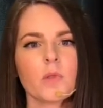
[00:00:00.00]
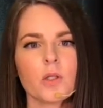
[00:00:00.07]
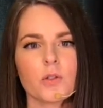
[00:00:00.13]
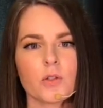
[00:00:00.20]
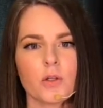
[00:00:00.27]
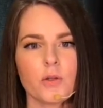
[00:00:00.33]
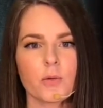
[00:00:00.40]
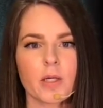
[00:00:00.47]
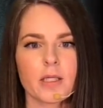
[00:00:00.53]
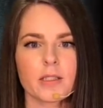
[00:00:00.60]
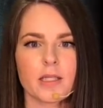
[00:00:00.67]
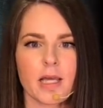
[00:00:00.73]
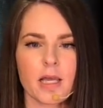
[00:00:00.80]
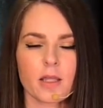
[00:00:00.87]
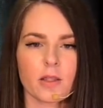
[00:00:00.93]
So you can
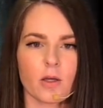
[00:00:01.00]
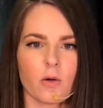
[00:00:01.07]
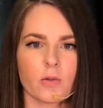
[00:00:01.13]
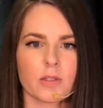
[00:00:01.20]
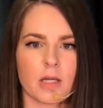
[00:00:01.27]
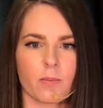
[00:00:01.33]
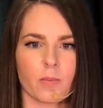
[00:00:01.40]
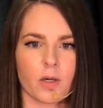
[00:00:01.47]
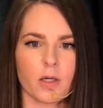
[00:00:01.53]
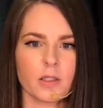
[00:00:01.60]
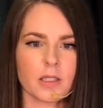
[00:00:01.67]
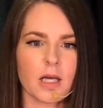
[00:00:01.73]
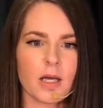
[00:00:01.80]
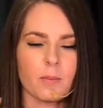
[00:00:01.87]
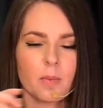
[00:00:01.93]
take those
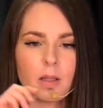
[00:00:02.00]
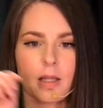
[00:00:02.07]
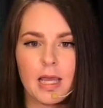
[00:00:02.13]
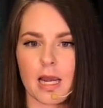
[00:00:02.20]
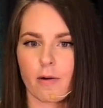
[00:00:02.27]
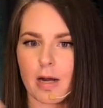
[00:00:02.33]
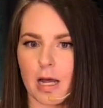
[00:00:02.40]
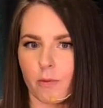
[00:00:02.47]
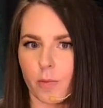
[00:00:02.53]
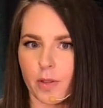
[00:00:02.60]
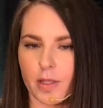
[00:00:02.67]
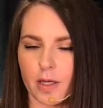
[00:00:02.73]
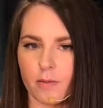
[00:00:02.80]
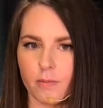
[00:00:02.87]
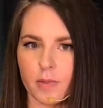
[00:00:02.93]
numbers, play around
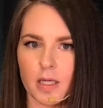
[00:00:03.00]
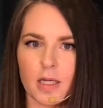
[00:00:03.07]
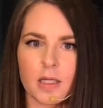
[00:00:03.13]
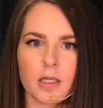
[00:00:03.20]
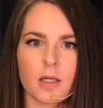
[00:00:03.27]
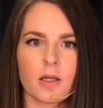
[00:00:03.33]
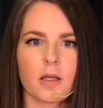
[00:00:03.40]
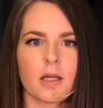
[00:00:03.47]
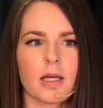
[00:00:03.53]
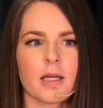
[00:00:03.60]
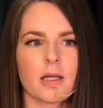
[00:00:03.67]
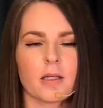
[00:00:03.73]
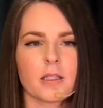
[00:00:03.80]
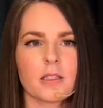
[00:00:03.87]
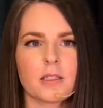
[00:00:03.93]
with them,
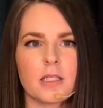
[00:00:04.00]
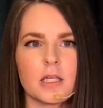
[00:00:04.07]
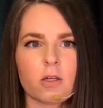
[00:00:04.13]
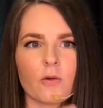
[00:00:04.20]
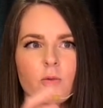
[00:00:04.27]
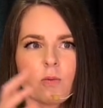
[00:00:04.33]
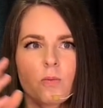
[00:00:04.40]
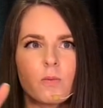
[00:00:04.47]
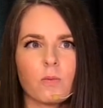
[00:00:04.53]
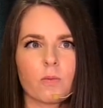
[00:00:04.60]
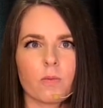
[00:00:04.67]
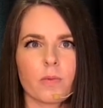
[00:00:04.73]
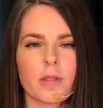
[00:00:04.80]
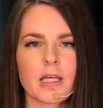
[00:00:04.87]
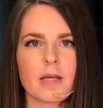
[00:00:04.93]

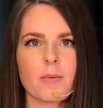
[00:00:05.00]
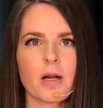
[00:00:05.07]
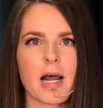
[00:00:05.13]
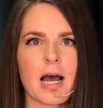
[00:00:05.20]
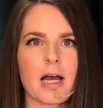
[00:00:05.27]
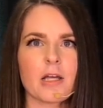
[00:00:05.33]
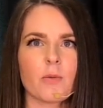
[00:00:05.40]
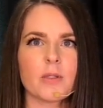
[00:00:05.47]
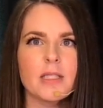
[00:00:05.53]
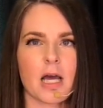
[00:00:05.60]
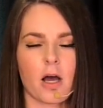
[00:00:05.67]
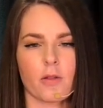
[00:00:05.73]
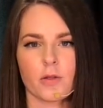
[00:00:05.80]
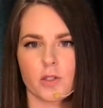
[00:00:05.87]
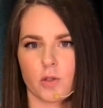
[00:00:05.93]
think about how you would
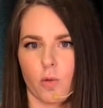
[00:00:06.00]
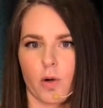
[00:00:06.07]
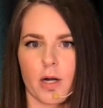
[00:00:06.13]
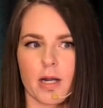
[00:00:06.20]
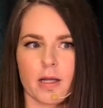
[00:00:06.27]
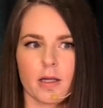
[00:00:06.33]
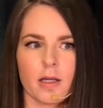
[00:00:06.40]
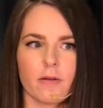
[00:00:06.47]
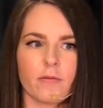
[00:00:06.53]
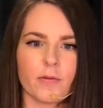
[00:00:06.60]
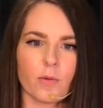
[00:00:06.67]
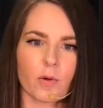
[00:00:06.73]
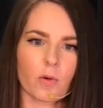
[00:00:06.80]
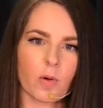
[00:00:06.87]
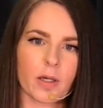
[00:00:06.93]
tell the story. If
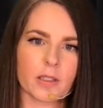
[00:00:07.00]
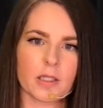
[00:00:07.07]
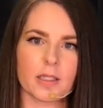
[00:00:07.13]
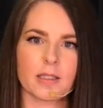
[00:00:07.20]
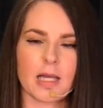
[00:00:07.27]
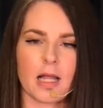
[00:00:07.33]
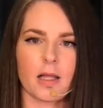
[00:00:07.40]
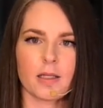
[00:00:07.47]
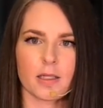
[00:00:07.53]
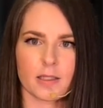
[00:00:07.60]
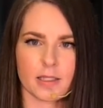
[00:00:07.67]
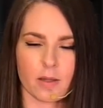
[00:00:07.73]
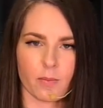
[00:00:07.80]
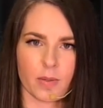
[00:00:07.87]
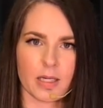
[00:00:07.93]
you were going to tell it to
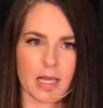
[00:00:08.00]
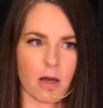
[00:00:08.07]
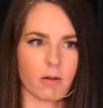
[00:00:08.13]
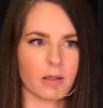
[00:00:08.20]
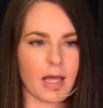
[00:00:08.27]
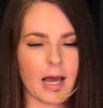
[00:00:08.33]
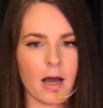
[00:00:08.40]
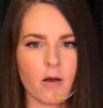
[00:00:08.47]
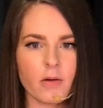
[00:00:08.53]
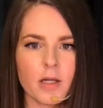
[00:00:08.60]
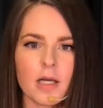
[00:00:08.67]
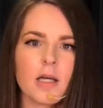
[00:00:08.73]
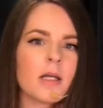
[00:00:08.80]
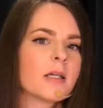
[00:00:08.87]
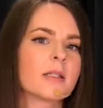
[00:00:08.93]
somebody out loud,
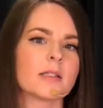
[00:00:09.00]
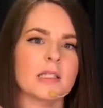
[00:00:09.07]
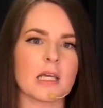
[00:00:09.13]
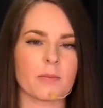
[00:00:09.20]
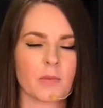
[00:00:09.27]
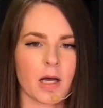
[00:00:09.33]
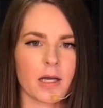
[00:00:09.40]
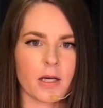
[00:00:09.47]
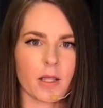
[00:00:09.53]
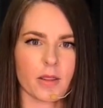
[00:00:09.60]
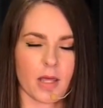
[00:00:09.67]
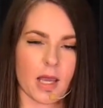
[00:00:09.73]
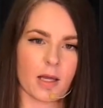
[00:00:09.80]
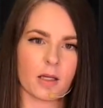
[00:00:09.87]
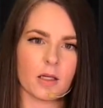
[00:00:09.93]
same kind of
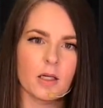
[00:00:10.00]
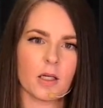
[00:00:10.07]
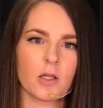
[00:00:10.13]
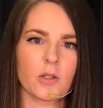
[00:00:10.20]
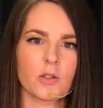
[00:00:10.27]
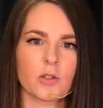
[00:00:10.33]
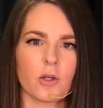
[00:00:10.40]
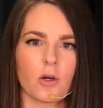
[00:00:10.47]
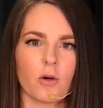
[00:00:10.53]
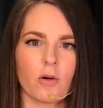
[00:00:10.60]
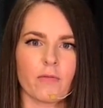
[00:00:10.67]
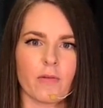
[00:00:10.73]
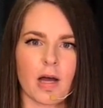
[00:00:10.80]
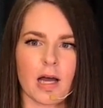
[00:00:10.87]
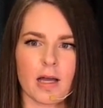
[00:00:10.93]
thing.
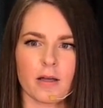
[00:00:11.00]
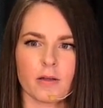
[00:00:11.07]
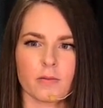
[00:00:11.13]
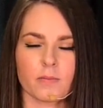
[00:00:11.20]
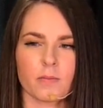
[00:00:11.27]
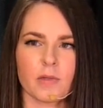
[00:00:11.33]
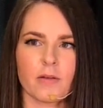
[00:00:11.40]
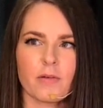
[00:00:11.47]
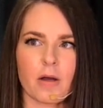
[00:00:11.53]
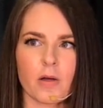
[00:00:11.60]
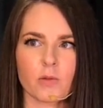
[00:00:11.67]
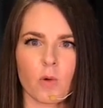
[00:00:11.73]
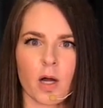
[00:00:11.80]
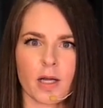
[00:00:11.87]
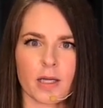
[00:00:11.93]
So if I
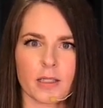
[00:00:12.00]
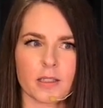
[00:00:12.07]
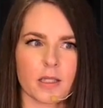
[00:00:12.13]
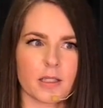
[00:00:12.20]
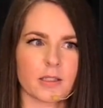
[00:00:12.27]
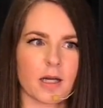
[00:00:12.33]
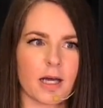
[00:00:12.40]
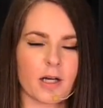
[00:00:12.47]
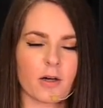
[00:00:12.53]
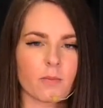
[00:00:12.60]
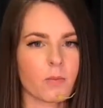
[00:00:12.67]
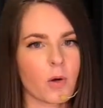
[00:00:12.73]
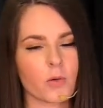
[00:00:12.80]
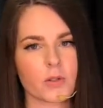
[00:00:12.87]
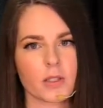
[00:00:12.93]
was walking into this diner,
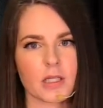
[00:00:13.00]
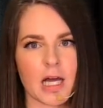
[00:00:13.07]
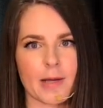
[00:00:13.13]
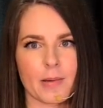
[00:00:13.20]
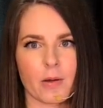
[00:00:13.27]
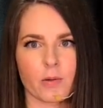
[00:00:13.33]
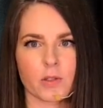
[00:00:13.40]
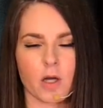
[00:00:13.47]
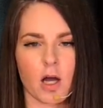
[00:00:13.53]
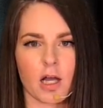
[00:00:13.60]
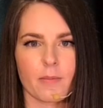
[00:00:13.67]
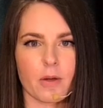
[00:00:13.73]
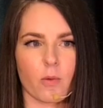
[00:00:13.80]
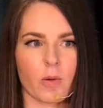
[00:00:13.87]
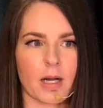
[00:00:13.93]
most of the time I would talk
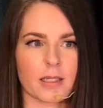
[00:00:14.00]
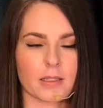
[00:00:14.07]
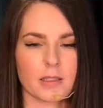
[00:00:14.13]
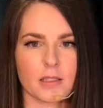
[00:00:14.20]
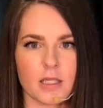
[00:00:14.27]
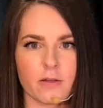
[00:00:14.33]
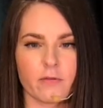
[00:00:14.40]
about what I see